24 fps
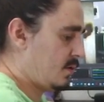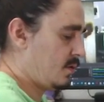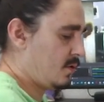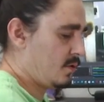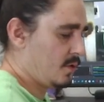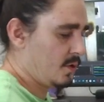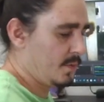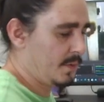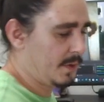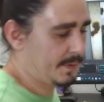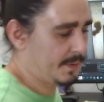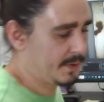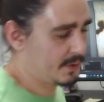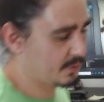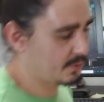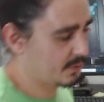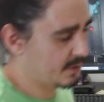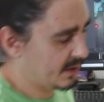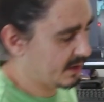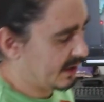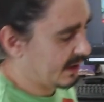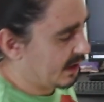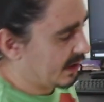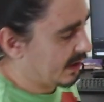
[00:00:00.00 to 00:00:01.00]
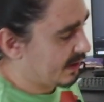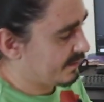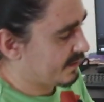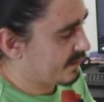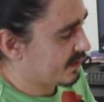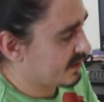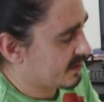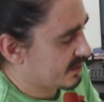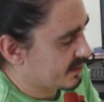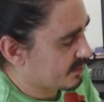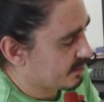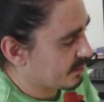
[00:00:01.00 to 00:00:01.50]
Maybe 3.5,
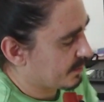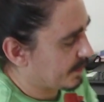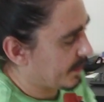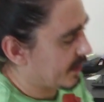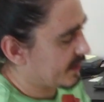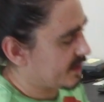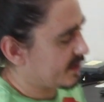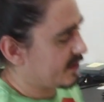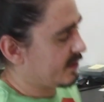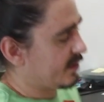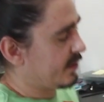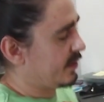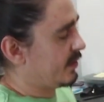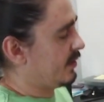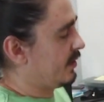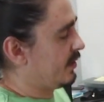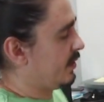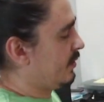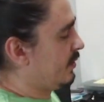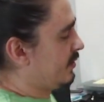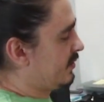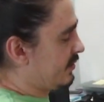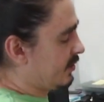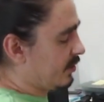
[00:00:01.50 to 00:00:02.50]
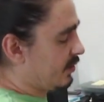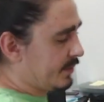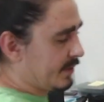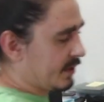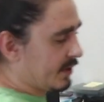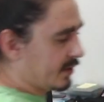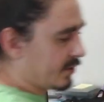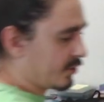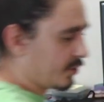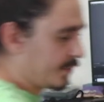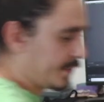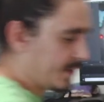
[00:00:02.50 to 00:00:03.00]
because this one might still be
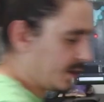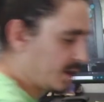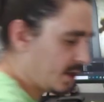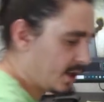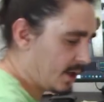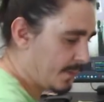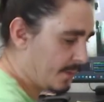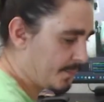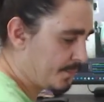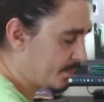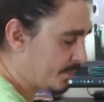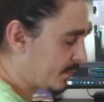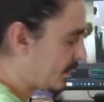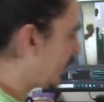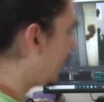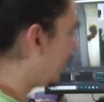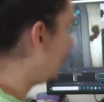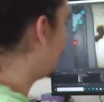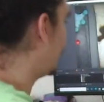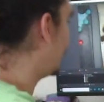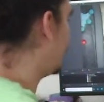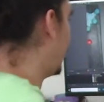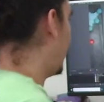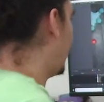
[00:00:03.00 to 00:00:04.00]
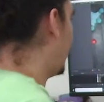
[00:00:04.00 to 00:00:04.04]
a little bit hot. But I'll